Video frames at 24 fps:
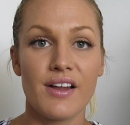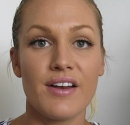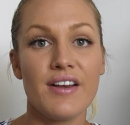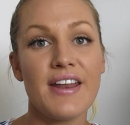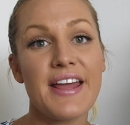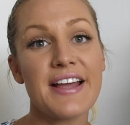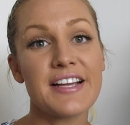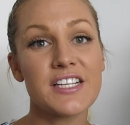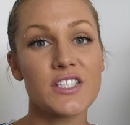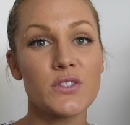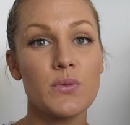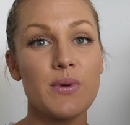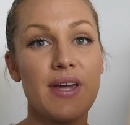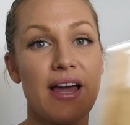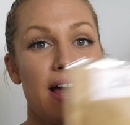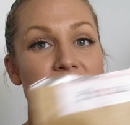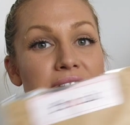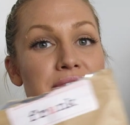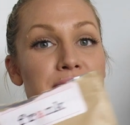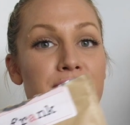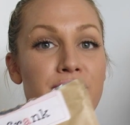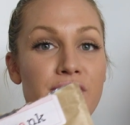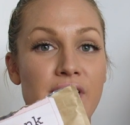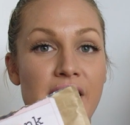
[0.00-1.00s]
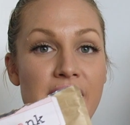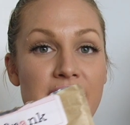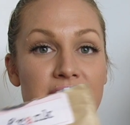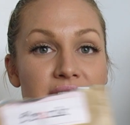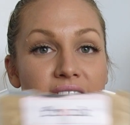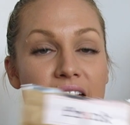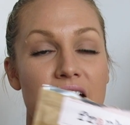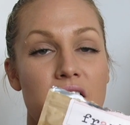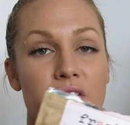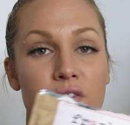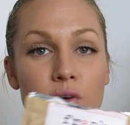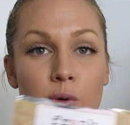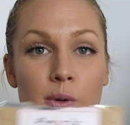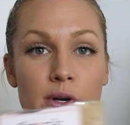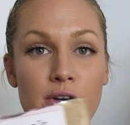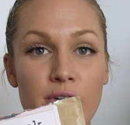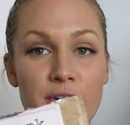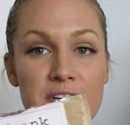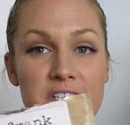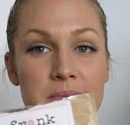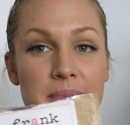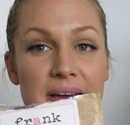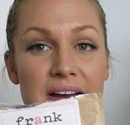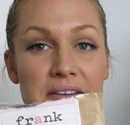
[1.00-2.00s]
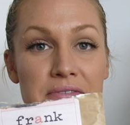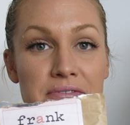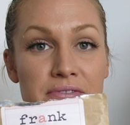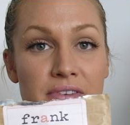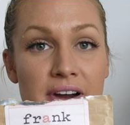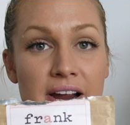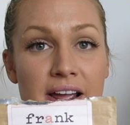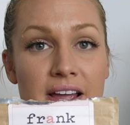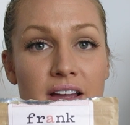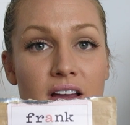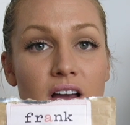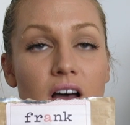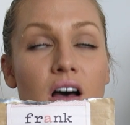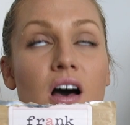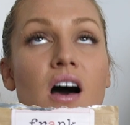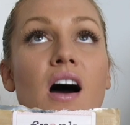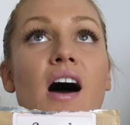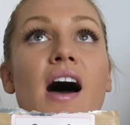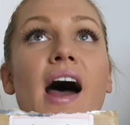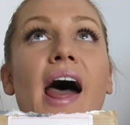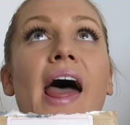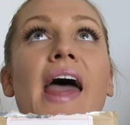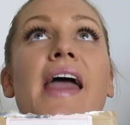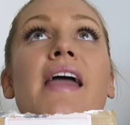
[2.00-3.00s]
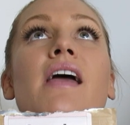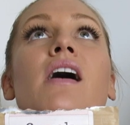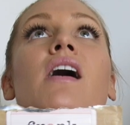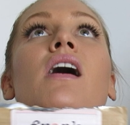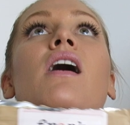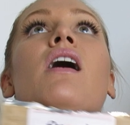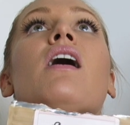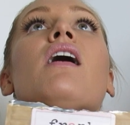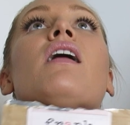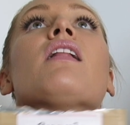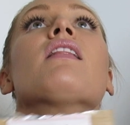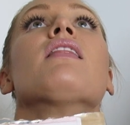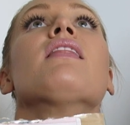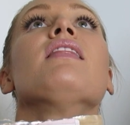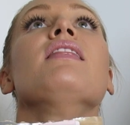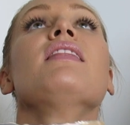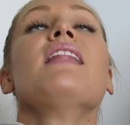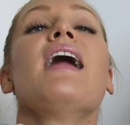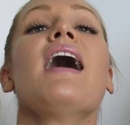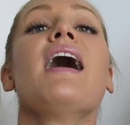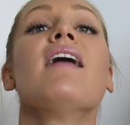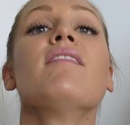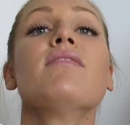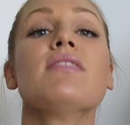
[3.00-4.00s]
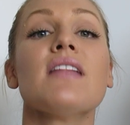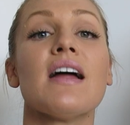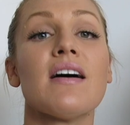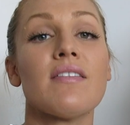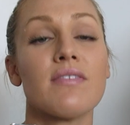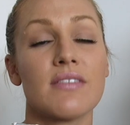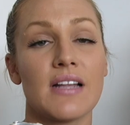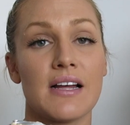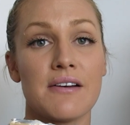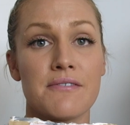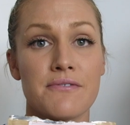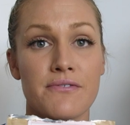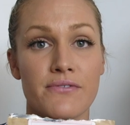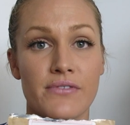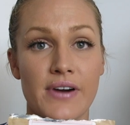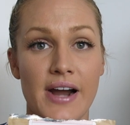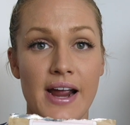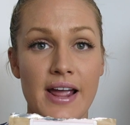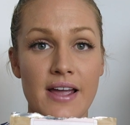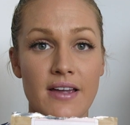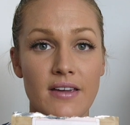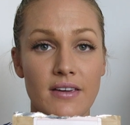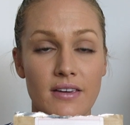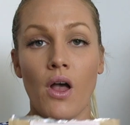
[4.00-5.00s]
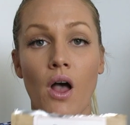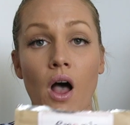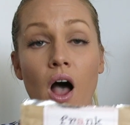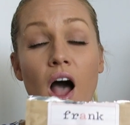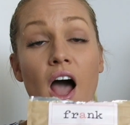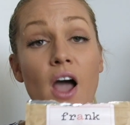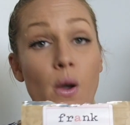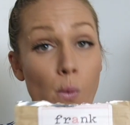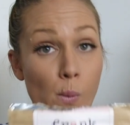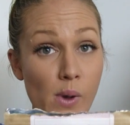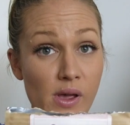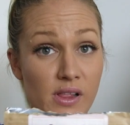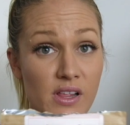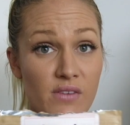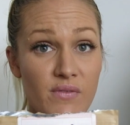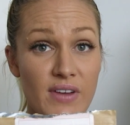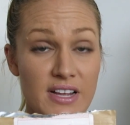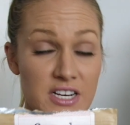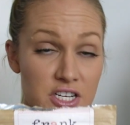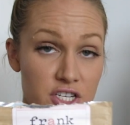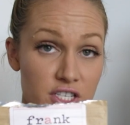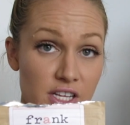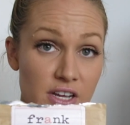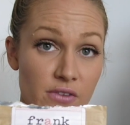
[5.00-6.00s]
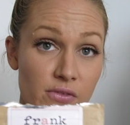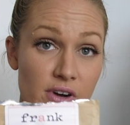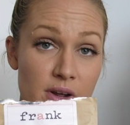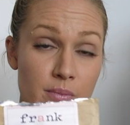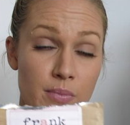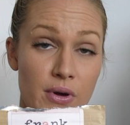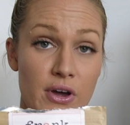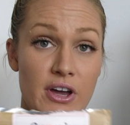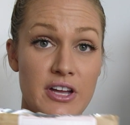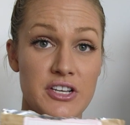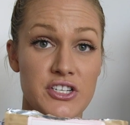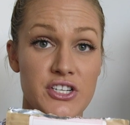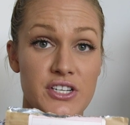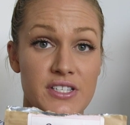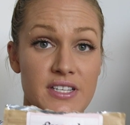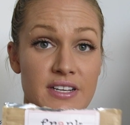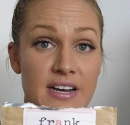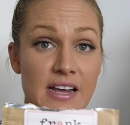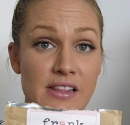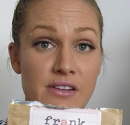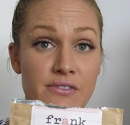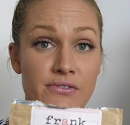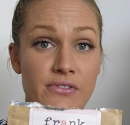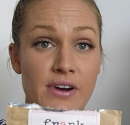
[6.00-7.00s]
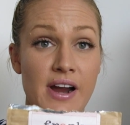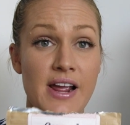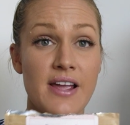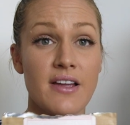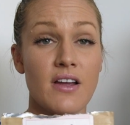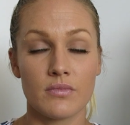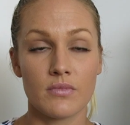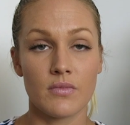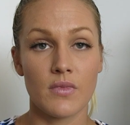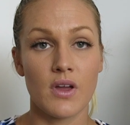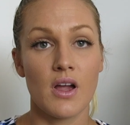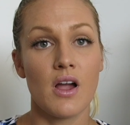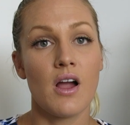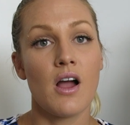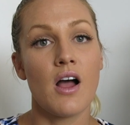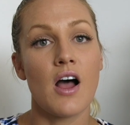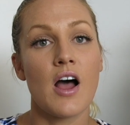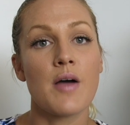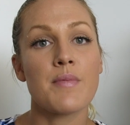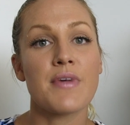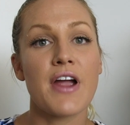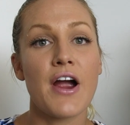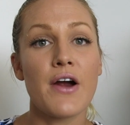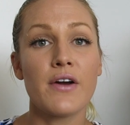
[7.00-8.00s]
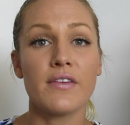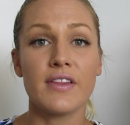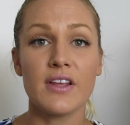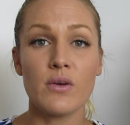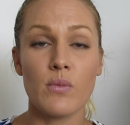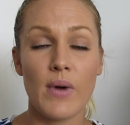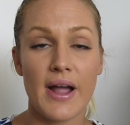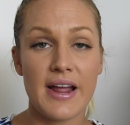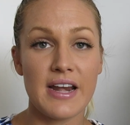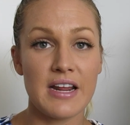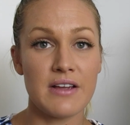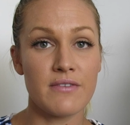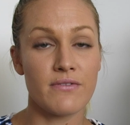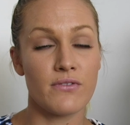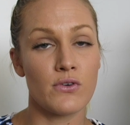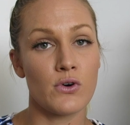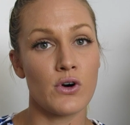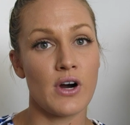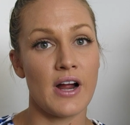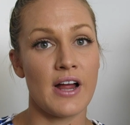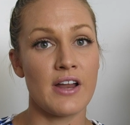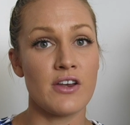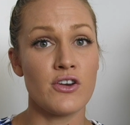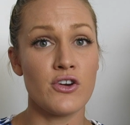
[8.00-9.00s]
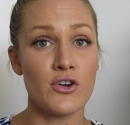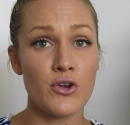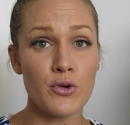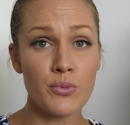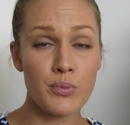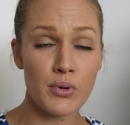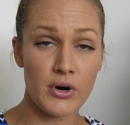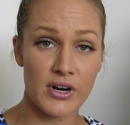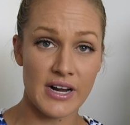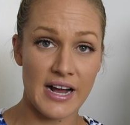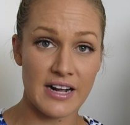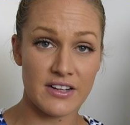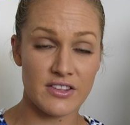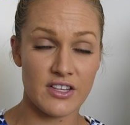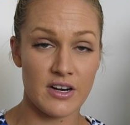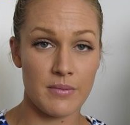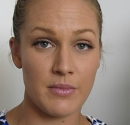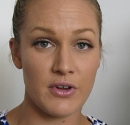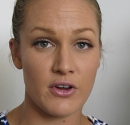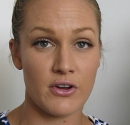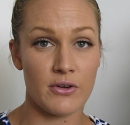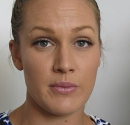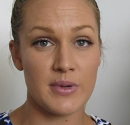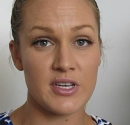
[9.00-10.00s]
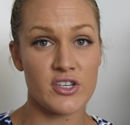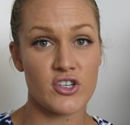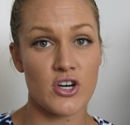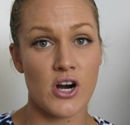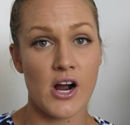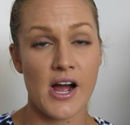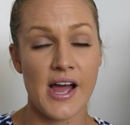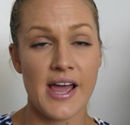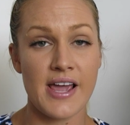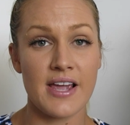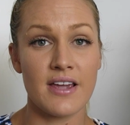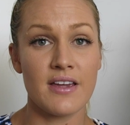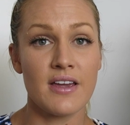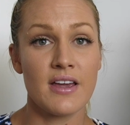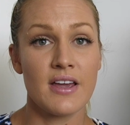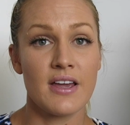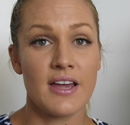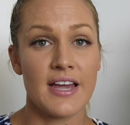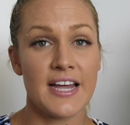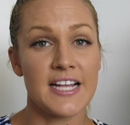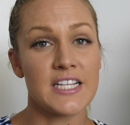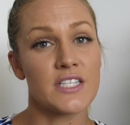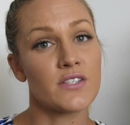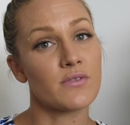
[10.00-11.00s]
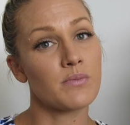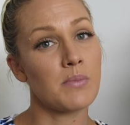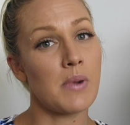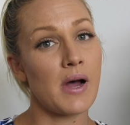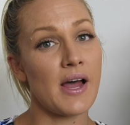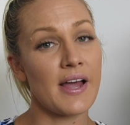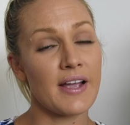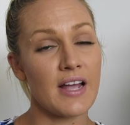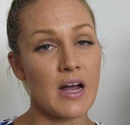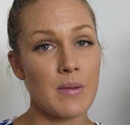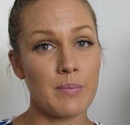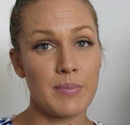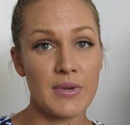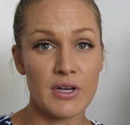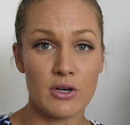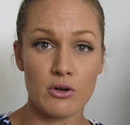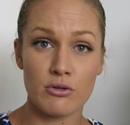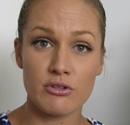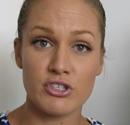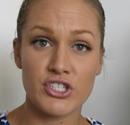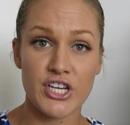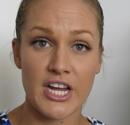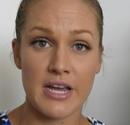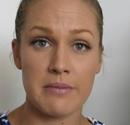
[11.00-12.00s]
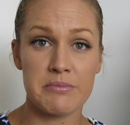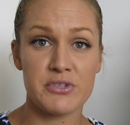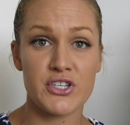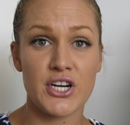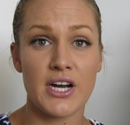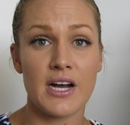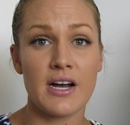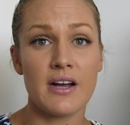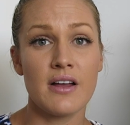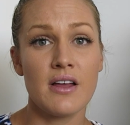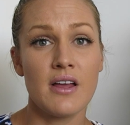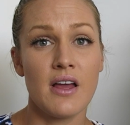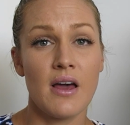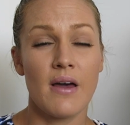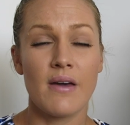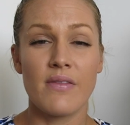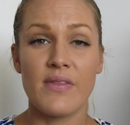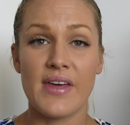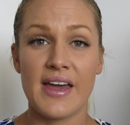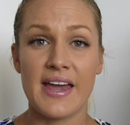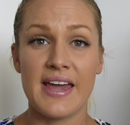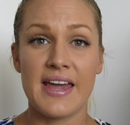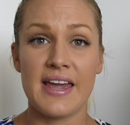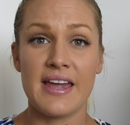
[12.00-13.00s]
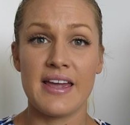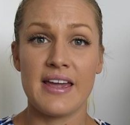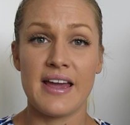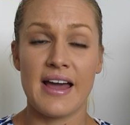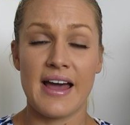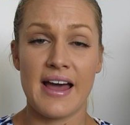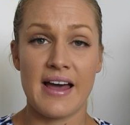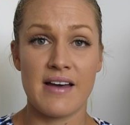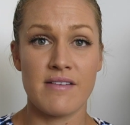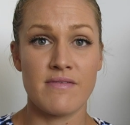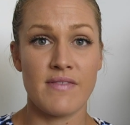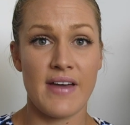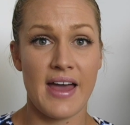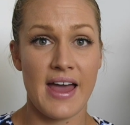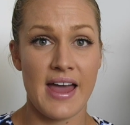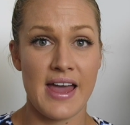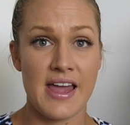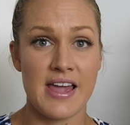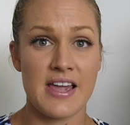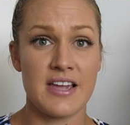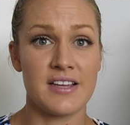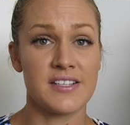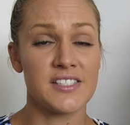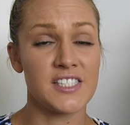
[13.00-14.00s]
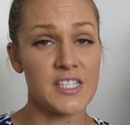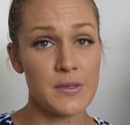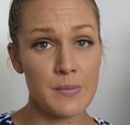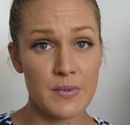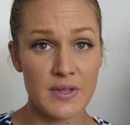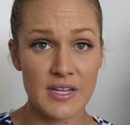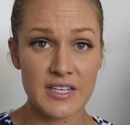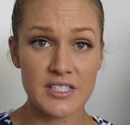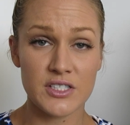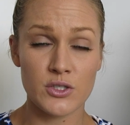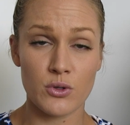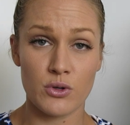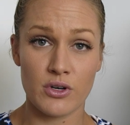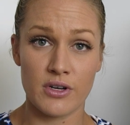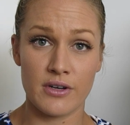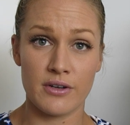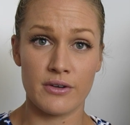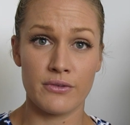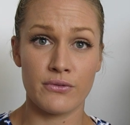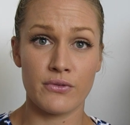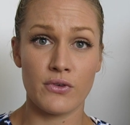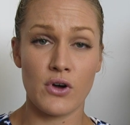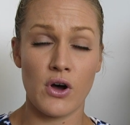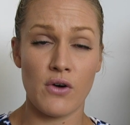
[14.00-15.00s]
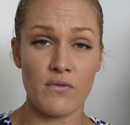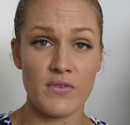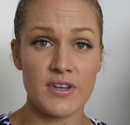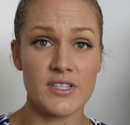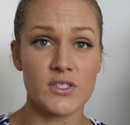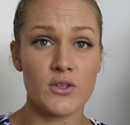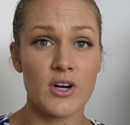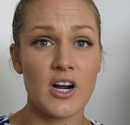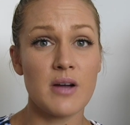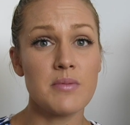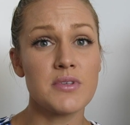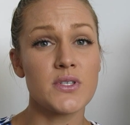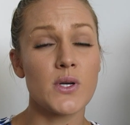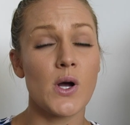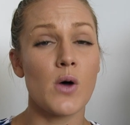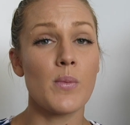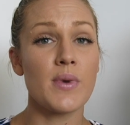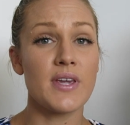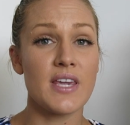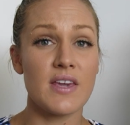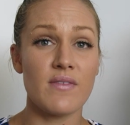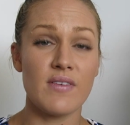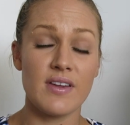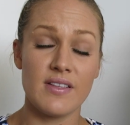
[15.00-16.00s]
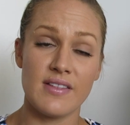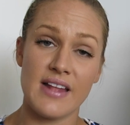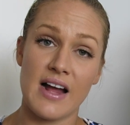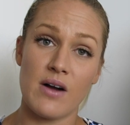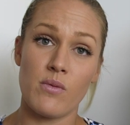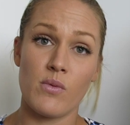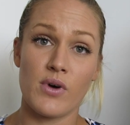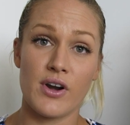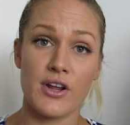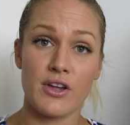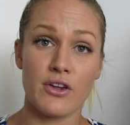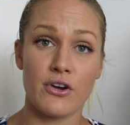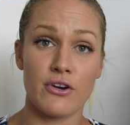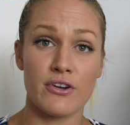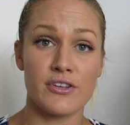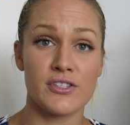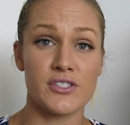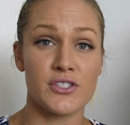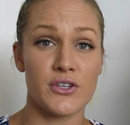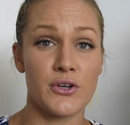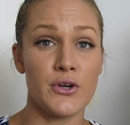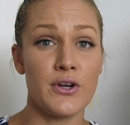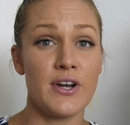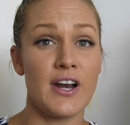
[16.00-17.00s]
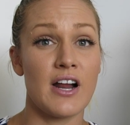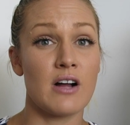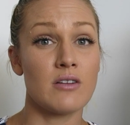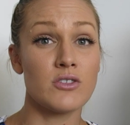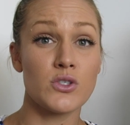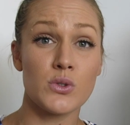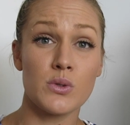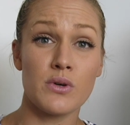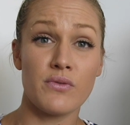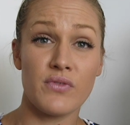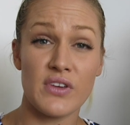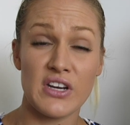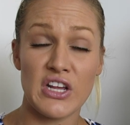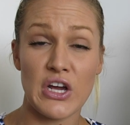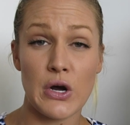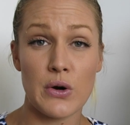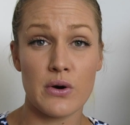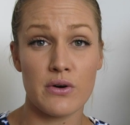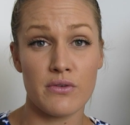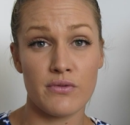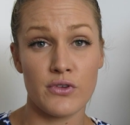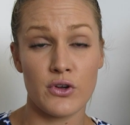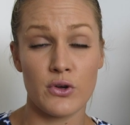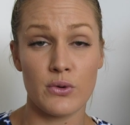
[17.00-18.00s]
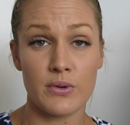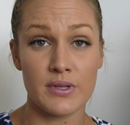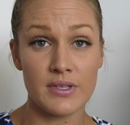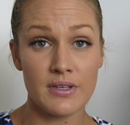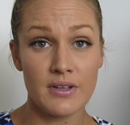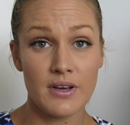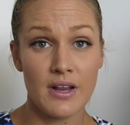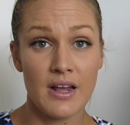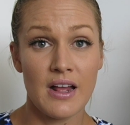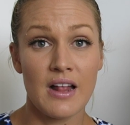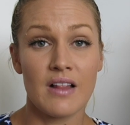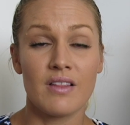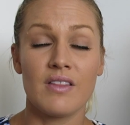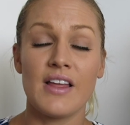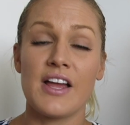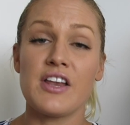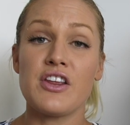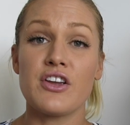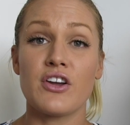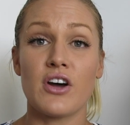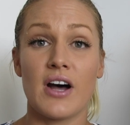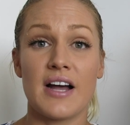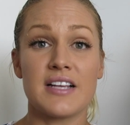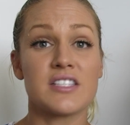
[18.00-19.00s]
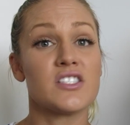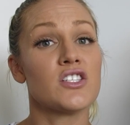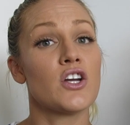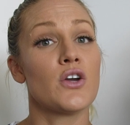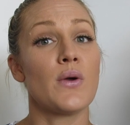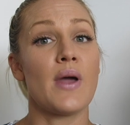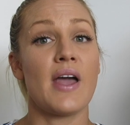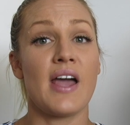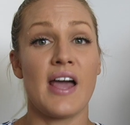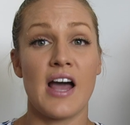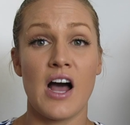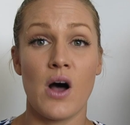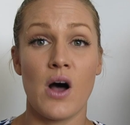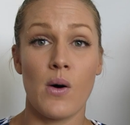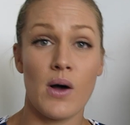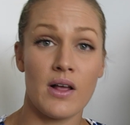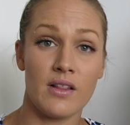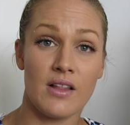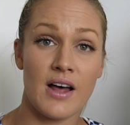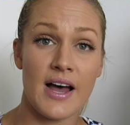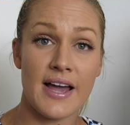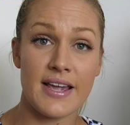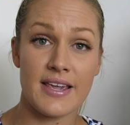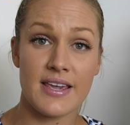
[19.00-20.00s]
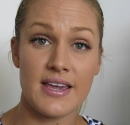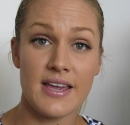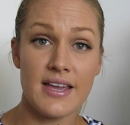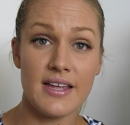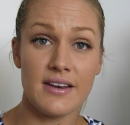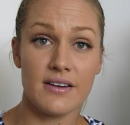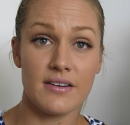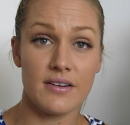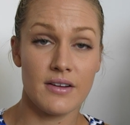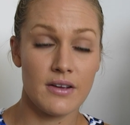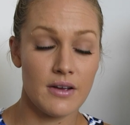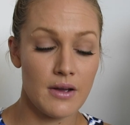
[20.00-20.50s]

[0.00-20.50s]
Next, we have Frank. Everyone knows about Frank. Love, love, love Frank. I will eventually repurchase another Frank. I'm currently waiting for a new product that I'm going to be trying. It's by a company called Jam Jar. They have a similar sort of coffee scrub, so I'll be giving that one a go soon. I'll do a video review and let you guys know how I like it.